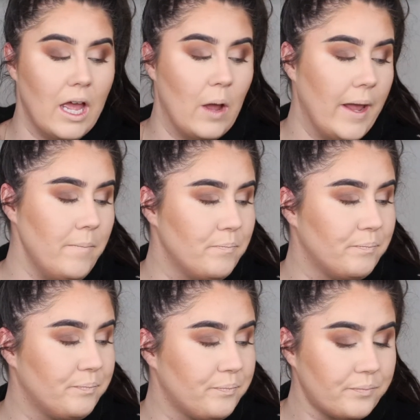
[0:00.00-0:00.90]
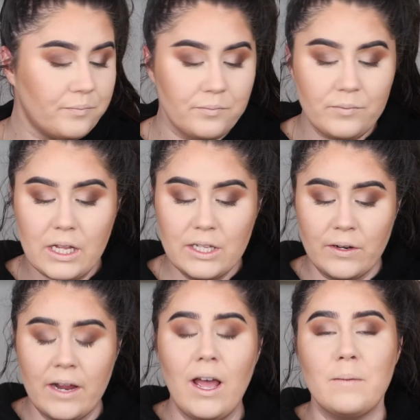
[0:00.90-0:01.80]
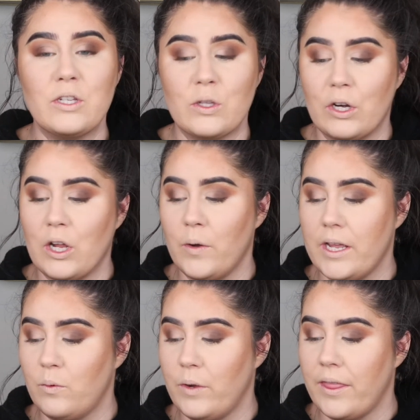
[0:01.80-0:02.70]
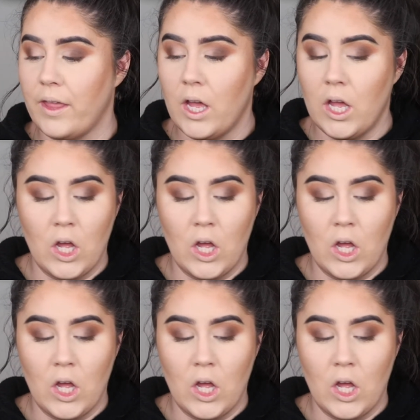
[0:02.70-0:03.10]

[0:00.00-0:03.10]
Okay, so now I'm just gonna go in with